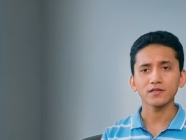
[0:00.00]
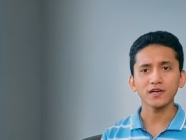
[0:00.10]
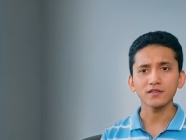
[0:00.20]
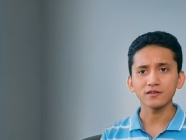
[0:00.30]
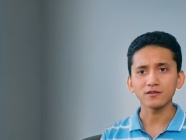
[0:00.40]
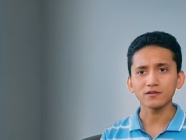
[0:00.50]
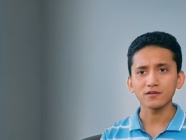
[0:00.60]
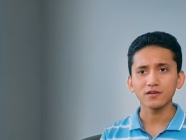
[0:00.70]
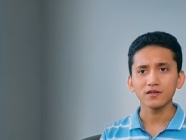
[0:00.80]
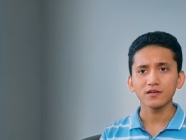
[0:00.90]
That year,
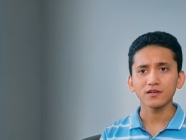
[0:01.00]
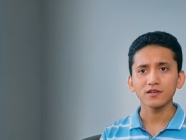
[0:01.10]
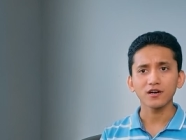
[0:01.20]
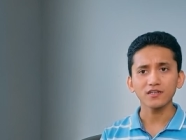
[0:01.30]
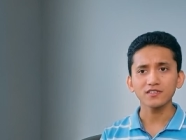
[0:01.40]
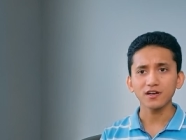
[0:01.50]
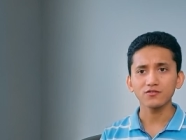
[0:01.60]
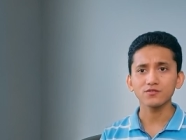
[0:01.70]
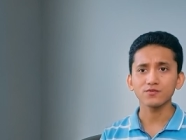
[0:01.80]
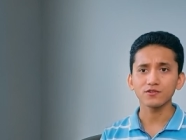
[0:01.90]
God's
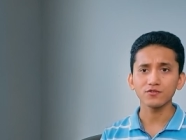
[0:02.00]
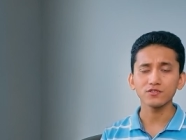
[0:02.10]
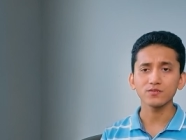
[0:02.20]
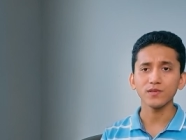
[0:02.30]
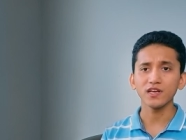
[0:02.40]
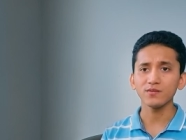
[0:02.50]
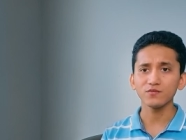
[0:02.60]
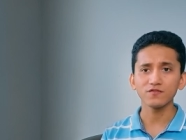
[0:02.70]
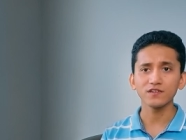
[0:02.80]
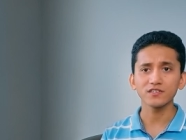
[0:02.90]
House produced many
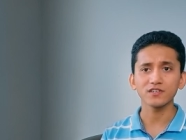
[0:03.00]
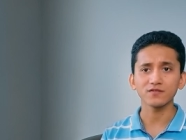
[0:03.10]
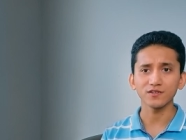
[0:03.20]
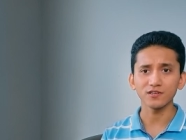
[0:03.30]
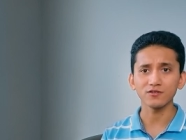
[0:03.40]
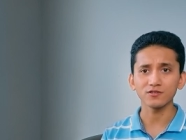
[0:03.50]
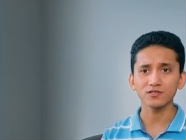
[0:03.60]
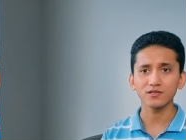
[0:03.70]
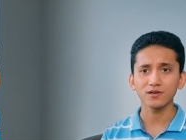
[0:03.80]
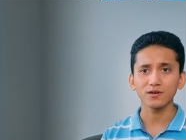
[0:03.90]
movies and videos,
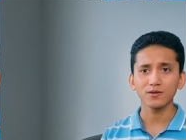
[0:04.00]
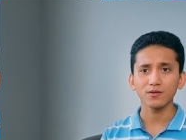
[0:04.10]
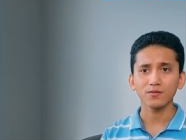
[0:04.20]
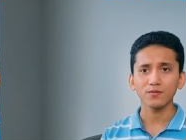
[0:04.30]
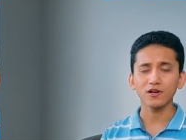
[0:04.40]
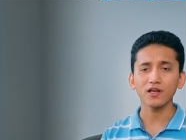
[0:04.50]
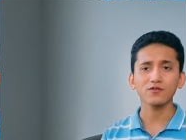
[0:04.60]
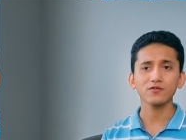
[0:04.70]
but I